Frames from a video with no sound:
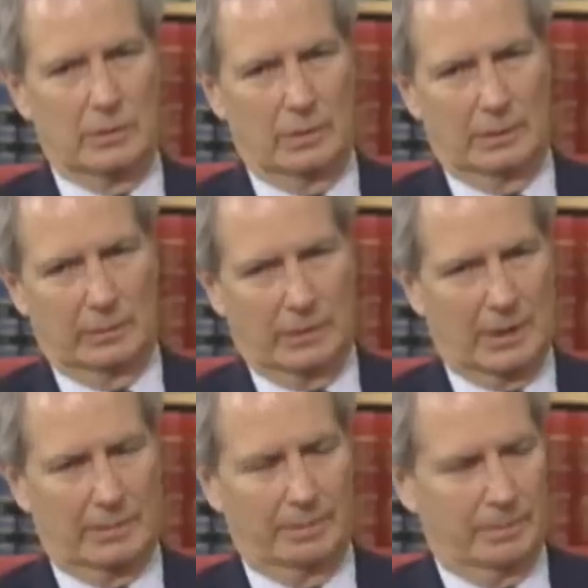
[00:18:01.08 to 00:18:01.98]
you, and we've
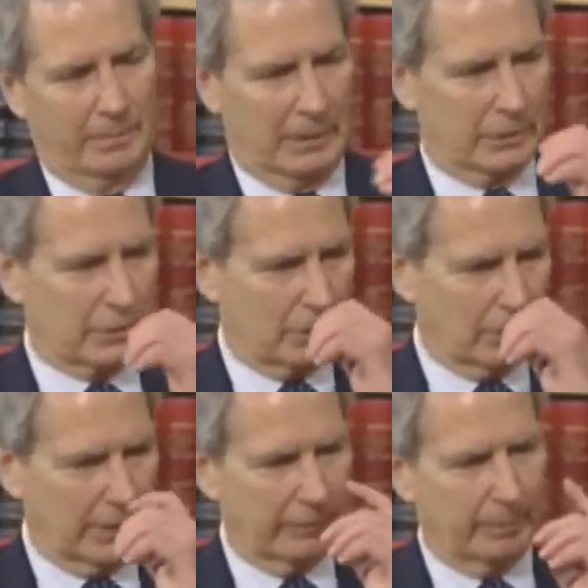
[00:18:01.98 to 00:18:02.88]
got a minute or so
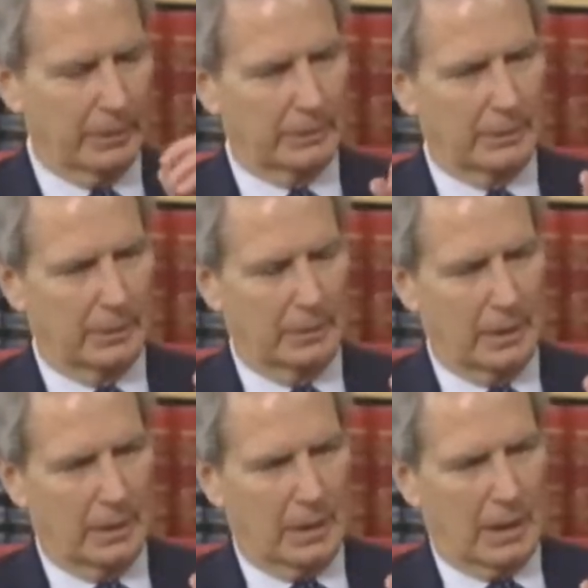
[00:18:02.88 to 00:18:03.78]
left, but
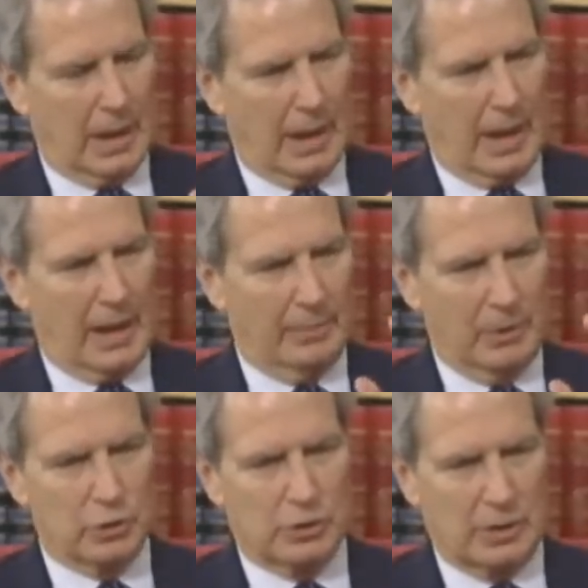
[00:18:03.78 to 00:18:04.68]
how
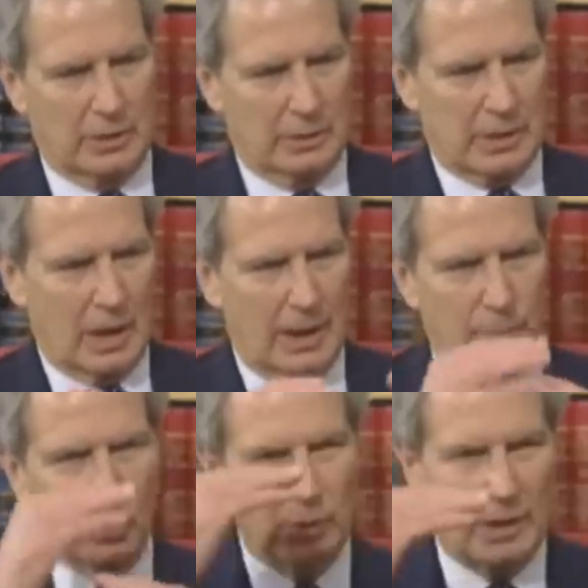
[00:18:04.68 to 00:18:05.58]
much
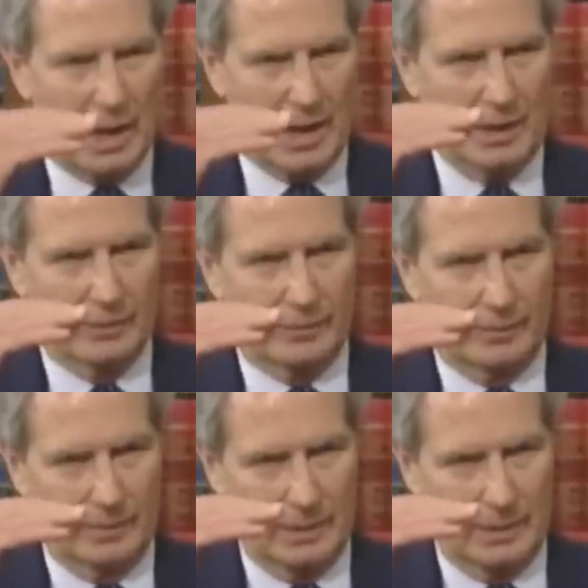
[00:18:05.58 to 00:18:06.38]
time do we have,